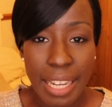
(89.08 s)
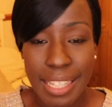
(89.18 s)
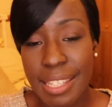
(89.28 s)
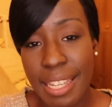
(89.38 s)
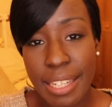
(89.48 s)

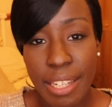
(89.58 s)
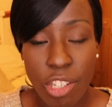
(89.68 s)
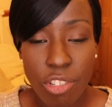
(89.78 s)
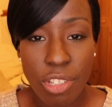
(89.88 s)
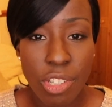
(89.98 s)
and send it
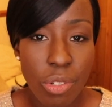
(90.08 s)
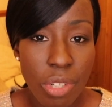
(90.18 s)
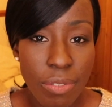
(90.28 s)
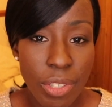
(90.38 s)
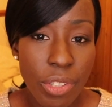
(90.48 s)
across to
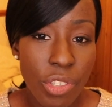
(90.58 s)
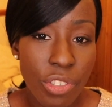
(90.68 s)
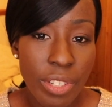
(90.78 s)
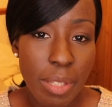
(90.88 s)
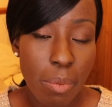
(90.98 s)
another
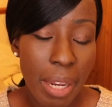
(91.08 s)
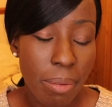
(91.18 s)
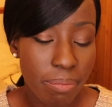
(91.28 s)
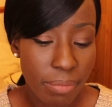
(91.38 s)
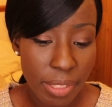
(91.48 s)
country as
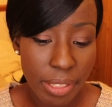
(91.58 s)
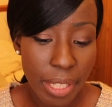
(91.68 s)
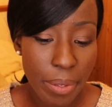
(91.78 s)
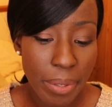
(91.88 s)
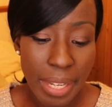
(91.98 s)
well.
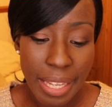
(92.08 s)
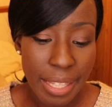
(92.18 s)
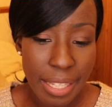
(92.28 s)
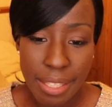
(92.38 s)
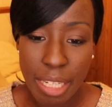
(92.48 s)
So
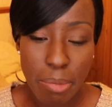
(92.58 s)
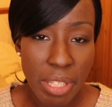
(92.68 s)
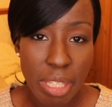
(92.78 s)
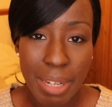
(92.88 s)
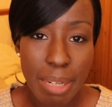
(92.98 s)
there's going to be
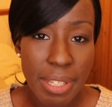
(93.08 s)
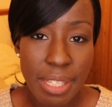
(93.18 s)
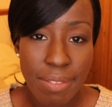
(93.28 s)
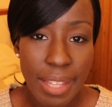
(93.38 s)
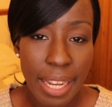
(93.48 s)
some
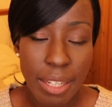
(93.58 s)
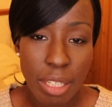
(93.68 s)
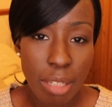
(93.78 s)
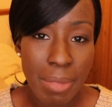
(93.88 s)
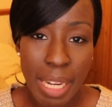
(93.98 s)
elements of that.
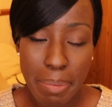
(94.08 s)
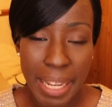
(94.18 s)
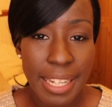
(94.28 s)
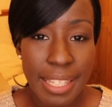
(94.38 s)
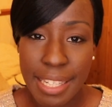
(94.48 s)
You might
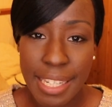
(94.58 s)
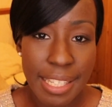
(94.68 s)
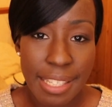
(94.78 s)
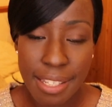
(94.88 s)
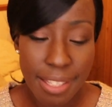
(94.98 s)
pay the
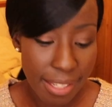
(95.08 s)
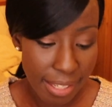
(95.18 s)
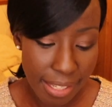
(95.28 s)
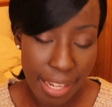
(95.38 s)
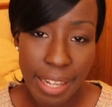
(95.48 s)
solicitors to
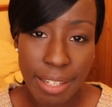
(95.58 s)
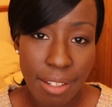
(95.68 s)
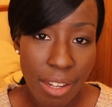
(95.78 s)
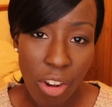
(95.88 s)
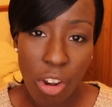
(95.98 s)
sign
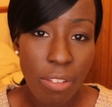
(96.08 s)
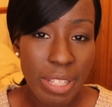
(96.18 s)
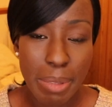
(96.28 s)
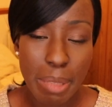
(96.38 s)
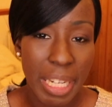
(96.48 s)
off
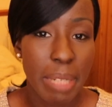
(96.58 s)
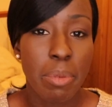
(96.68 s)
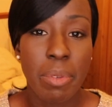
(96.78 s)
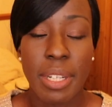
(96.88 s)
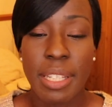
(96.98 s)
some of the
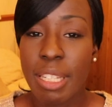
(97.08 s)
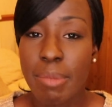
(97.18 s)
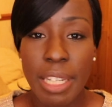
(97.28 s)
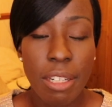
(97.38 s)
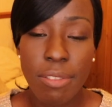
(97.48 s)
paperwork. There's going
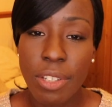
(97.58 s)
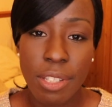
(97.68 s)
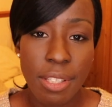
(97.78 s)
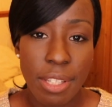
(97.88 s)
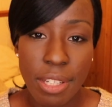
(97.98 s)
to be a lot of
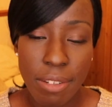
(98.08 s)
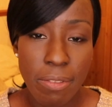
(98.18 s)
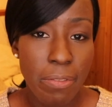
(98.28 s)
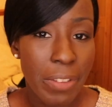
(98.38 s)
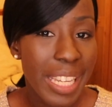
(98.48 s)
costs that you don't
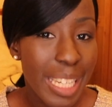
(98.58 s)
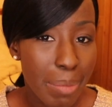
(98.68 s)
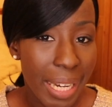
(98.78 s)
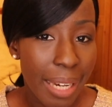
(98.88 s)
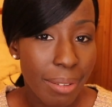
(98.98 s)
think
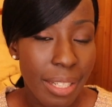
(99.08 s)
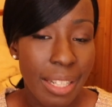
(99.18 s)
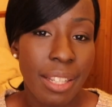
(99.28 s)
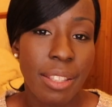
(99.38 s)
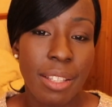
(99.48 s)
about
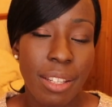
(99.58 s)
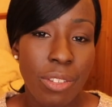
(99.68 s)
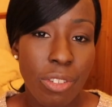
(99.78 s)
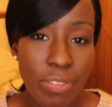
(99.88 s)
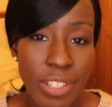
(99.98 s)
that are
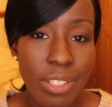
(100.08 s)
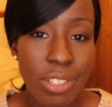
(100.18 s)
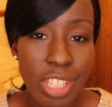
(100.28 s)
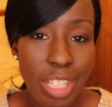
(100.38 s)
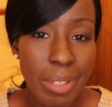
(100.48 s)
nothing
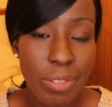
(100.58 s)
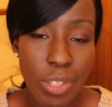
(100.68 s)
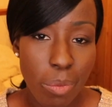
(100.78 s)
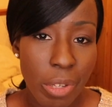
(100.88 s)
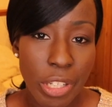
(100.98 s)
to do with
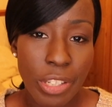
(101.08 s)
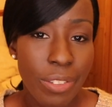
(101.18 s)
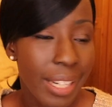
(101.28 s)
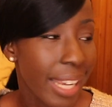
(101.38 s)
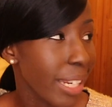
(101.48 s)
just what you
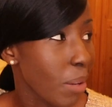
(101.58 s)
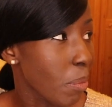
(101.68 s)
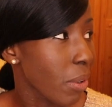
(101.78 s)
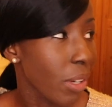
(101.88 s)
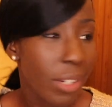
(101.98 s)
look like and
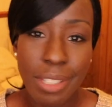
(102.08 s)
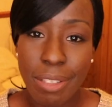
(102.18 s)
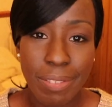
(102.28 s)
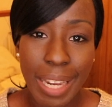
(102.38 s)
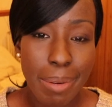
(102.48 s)
what colour
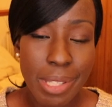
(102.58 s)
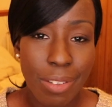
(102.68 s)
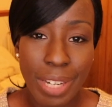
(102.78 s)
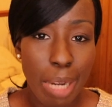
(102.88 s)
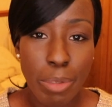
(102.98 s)
the flowers
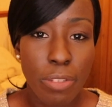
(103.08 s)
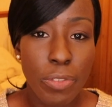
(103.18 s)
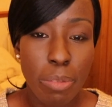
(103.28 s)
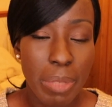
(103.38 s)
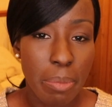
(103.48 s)
are and how much
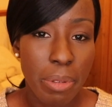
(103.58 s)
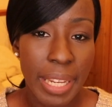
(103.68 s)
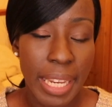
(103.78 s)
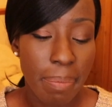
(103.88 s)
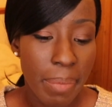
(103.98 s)
food people
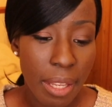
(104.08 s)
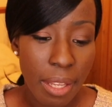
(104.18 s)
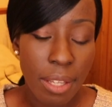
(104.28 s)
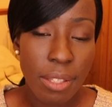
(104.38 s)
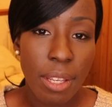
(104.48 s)
eat.
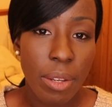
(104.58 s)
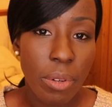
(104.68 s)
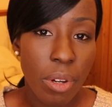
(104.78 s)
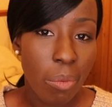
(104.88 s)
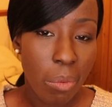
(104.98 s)

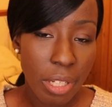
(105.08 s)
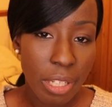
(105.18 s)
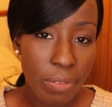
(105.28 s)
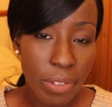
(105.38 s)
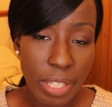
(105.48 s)
So one of
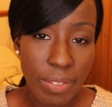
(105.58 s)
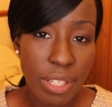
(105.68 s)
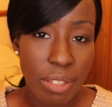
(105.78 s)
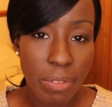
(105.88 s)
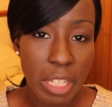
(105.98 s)
the first
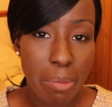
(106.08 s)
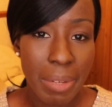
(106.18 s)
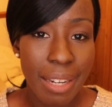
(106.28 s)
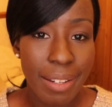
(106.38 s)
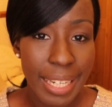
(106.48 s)
things to think
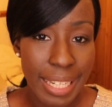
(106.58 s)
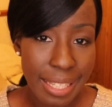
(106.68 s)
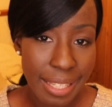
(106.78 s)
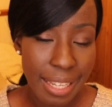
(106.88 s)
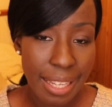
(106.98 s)
about
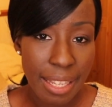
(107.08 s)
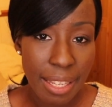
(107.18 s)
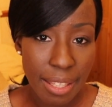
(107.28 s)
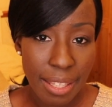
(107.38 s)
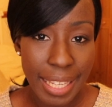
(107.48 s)
is
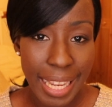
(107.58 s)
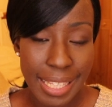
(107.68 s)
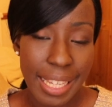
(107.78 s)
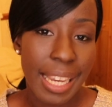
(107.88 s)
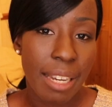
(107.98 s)
the
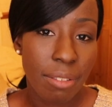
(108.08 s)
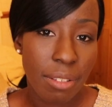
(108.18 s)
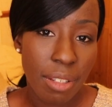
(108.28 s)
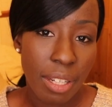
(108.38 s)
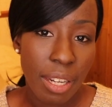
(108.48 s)
guest count.
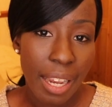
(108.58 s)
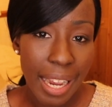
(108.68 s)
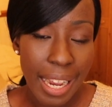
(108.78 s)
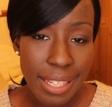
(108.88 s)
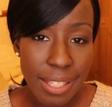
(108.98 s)

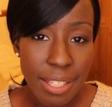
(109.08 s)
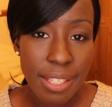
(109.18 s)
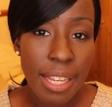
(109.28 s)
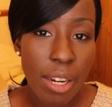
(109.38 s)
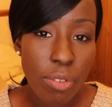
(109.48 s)
Ask
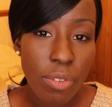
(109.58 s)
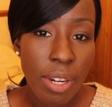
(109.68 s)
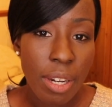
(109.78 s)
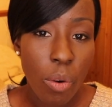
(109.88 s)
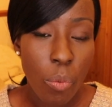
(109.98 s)
yourself
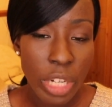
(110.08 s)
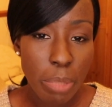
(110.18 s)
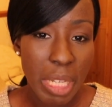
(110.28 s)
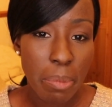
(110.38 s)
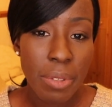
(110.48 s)

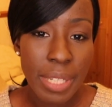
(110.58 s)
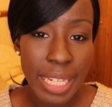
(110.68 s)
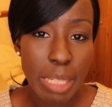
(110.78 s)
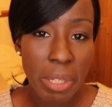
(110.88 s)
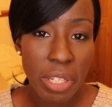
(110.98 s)
which people
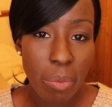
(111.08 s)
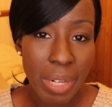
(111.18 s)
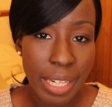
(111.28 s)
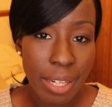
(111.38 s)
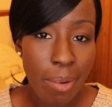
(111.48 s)
need to be at your
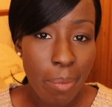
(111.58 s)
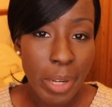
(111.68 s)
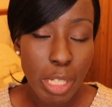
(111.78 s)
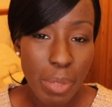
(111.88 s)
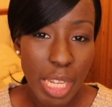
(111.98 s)
wedding,
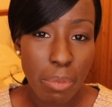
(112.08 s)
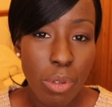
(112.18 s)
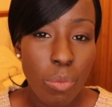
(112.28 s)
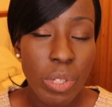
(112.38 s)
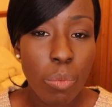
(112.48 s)
which
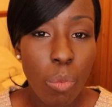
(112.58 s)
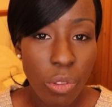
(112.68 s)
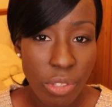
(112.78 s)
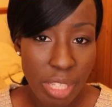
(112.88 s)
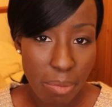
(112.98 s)
people would
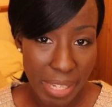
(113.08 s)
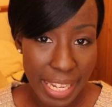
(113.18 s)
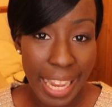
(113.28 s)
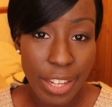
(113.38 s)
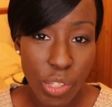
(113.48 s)
want to
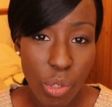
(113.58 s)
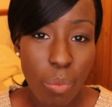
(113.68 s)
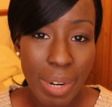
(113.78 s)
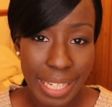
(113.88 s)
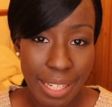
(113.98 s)
be at your
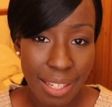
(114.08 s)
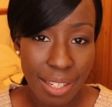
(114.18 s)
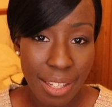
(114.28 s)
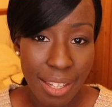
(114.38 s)
wedding,